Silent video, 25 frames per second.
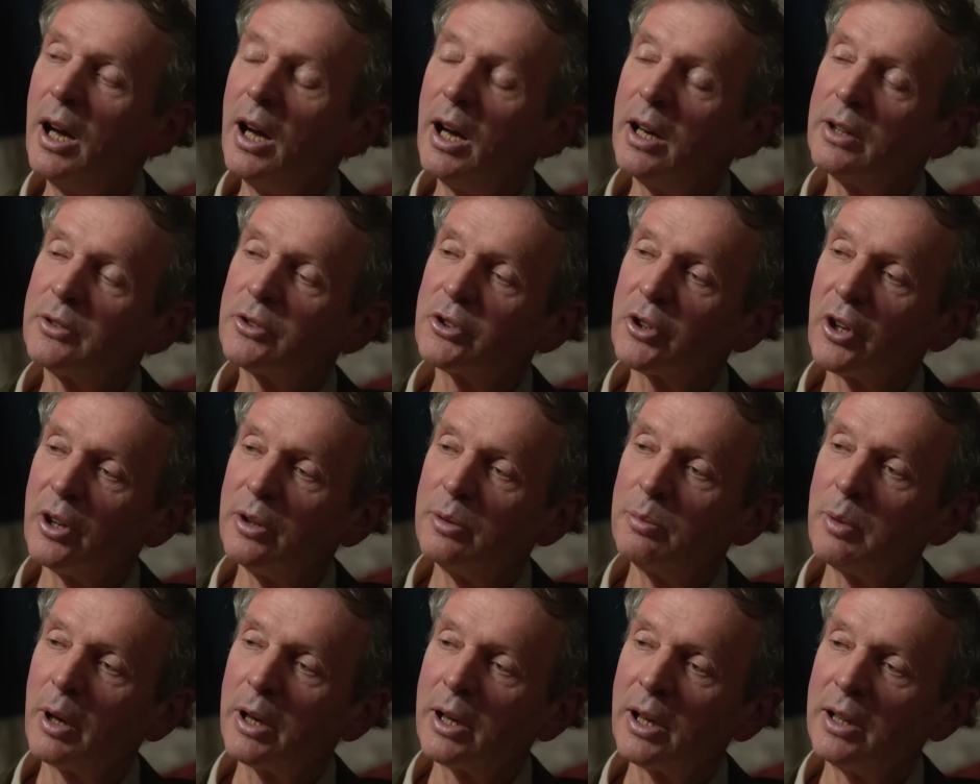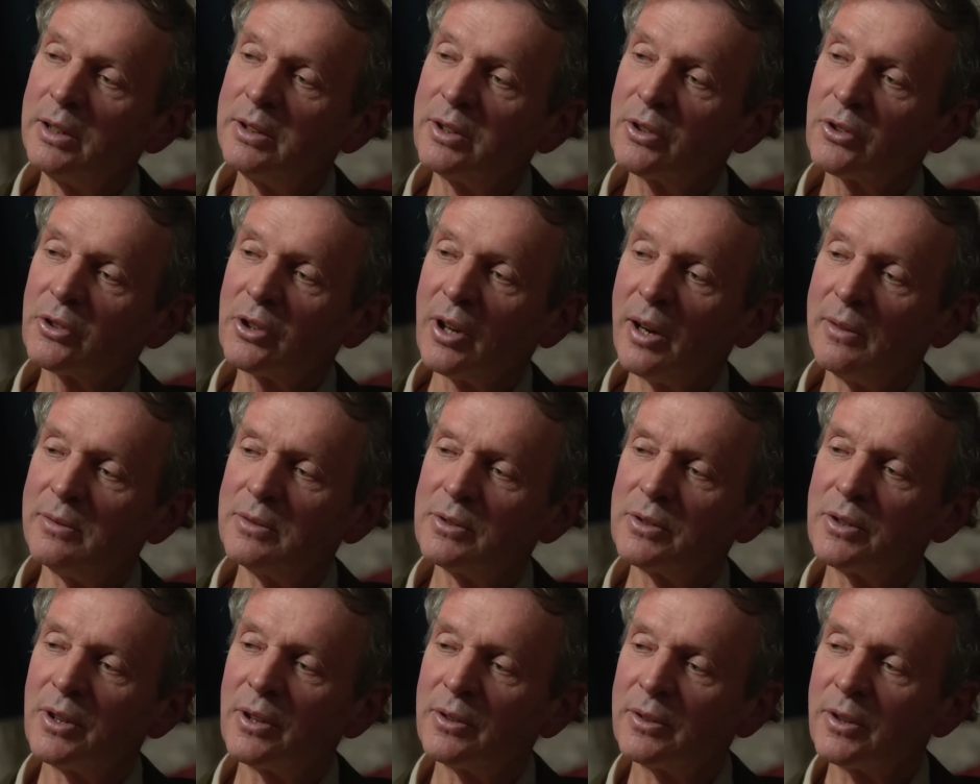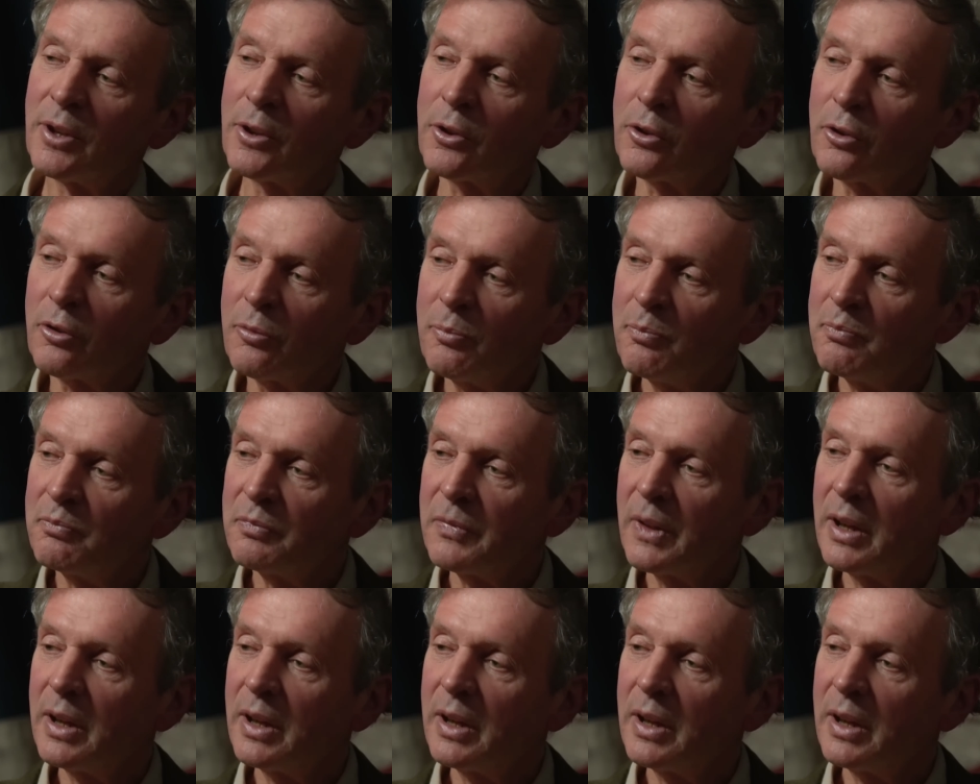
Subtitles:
And so when I discovered that this